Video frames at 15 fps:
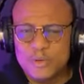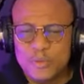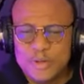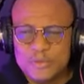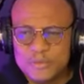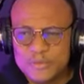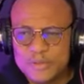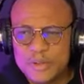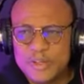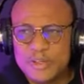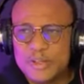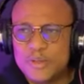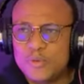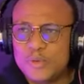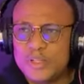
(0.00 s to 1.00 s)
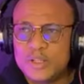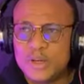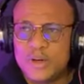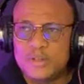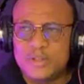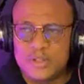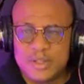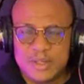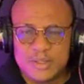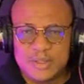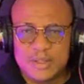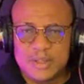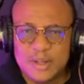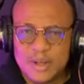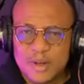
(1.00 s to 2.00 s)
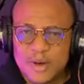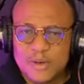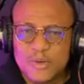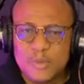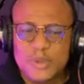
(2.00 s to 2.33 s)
the Lord will fill you with utterance.